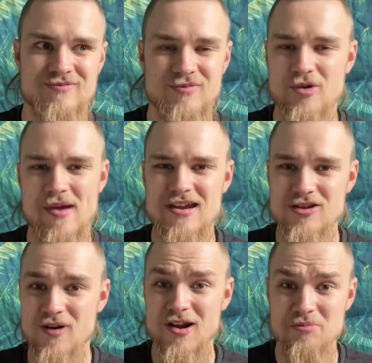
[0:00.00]
remaining
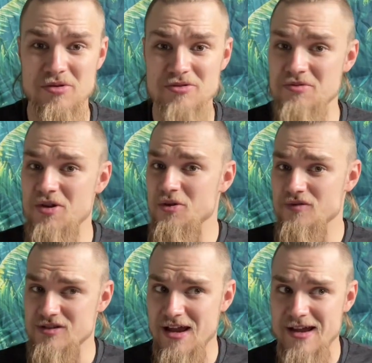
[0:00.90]
quite abundant and
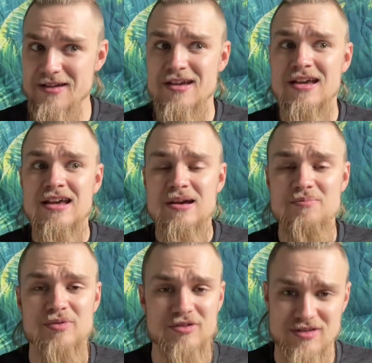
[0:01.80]
others that aren't.
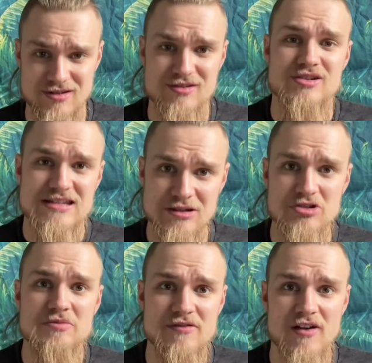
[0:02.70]
But there are still
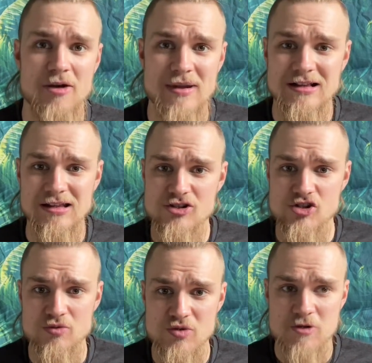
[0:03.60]
some environmental
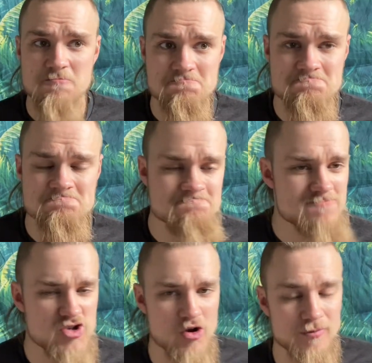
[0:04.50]
issues.
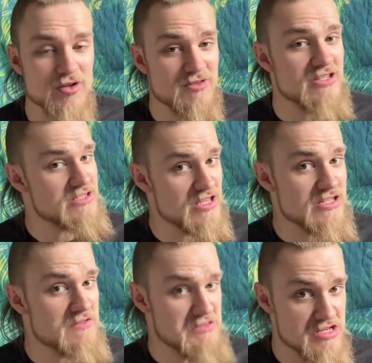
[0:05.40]
So
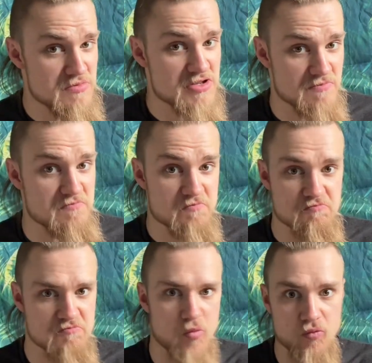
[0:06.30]
this was a
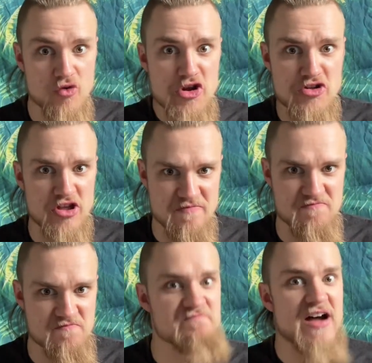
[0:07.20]
really
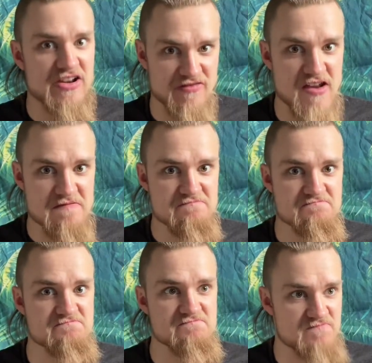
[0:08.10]
bad event,
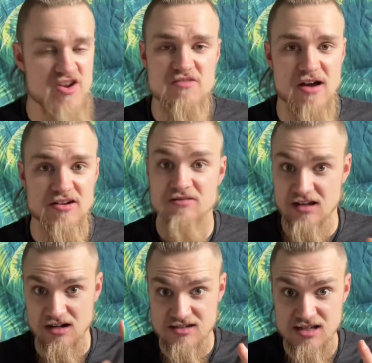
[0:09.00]
really bad,
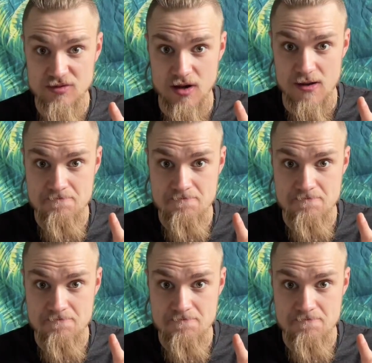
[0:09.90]
and I'll tell you why.